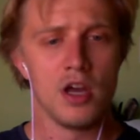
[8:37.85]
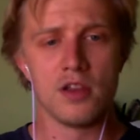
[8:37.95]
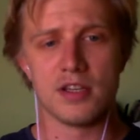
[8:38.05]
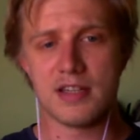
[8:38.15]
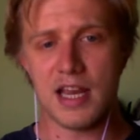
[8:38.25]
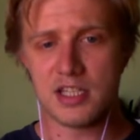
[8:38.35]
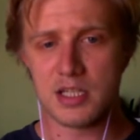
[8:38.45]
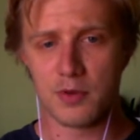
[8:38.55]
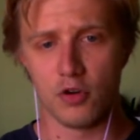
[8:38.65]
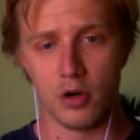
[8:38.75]
This test is
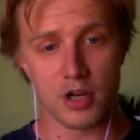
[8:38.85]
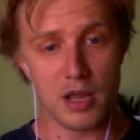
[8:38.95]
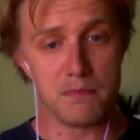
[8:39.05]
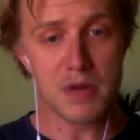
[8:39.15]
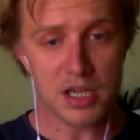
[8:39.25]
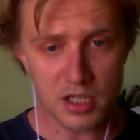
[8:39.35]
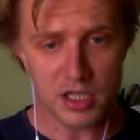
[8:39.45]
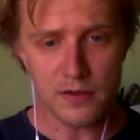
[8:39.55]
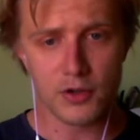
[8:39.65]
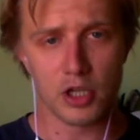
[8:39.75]
performed immediately
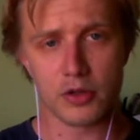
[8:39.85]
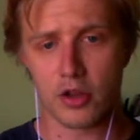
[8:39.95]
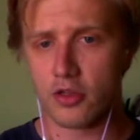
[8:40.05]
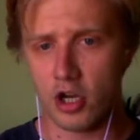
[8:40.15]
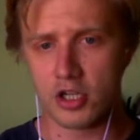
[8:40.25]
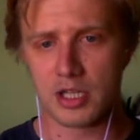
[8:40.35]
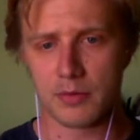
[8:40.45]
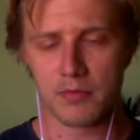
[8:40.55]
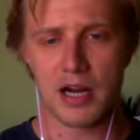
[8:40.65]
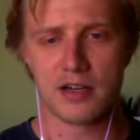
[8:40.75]
following the 3rd deliberate
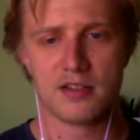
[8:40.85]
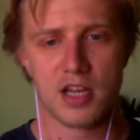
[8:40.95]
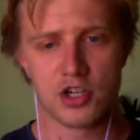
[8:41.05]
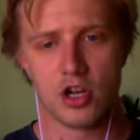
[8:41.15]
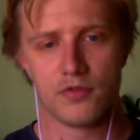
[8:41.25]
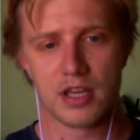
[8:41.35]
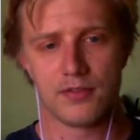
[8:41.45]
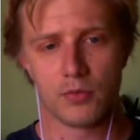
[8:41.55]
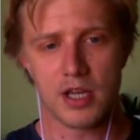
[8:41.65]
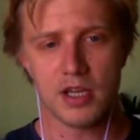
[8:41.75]
practice session of a given
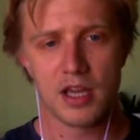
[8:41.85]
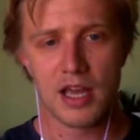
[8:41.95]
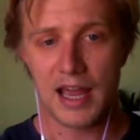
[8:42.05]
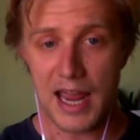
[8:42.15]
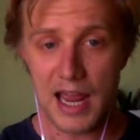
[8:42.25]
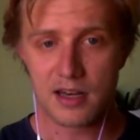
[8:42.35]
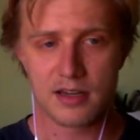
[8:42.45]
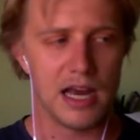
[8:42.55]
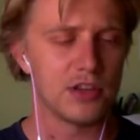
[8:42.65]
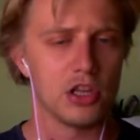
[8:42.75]
week and
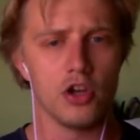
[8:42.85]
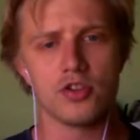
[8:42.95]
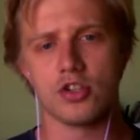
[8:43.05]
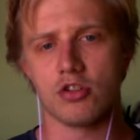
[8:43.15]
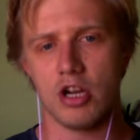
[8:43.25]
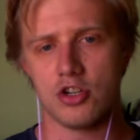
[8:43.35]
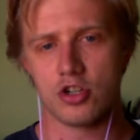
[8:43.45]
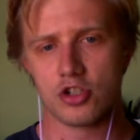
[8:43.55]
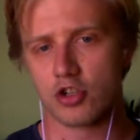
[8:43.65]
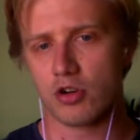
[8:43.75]
at the learner's discretion
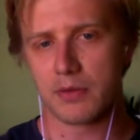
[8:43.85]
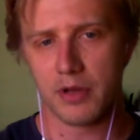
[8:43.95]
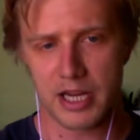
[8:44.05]
during play